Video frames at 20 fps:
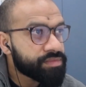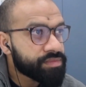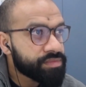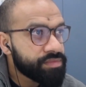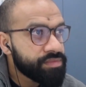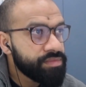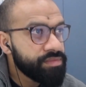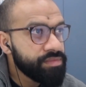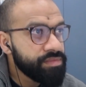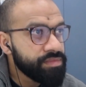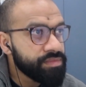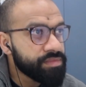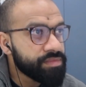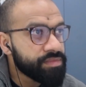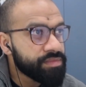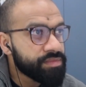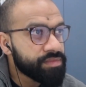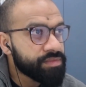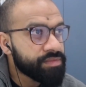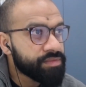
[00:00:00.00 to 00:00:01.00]

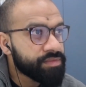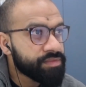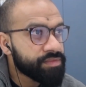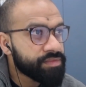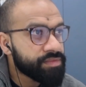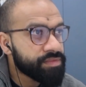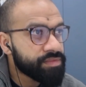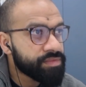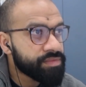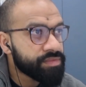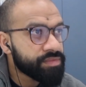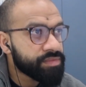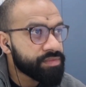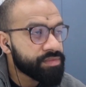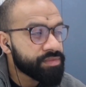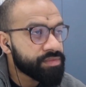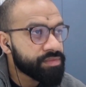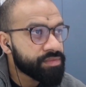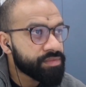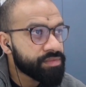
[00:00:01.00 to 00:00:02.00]

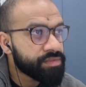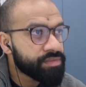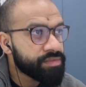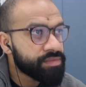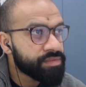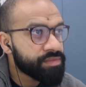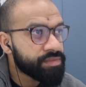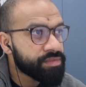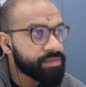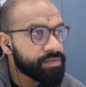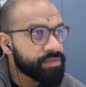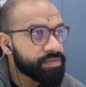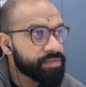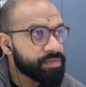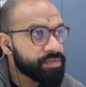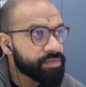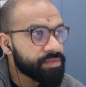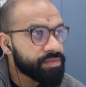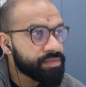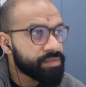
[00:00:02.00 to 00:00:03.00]

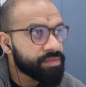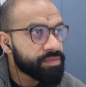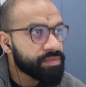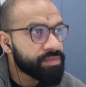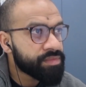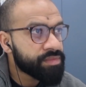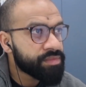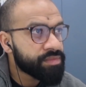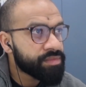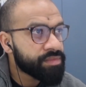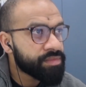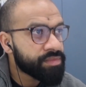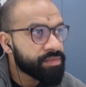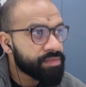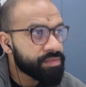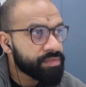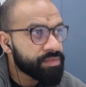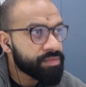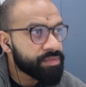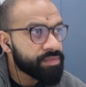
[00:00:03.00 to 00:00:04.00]

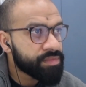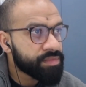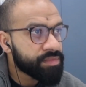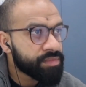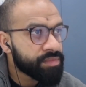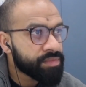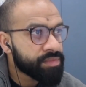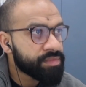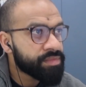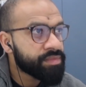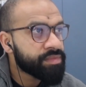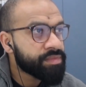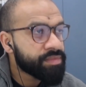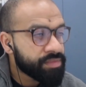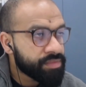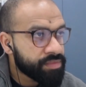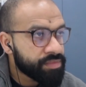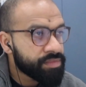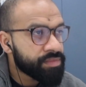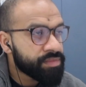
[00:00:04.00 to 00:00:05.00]

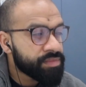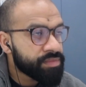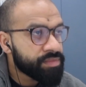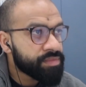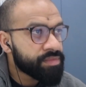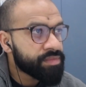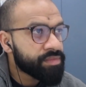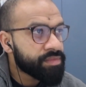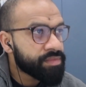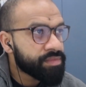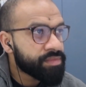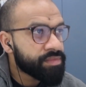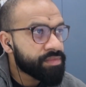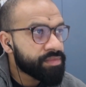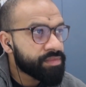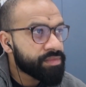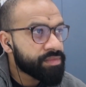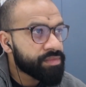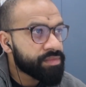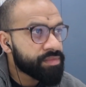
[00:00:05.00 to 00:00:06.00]

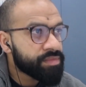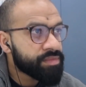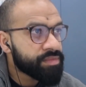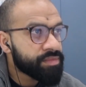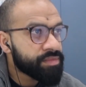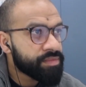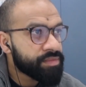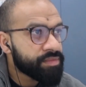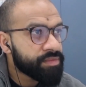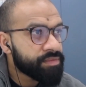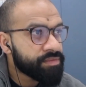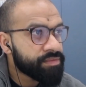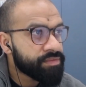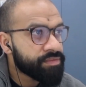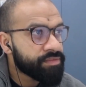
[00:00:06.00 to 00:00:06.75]
The person shown says nothing.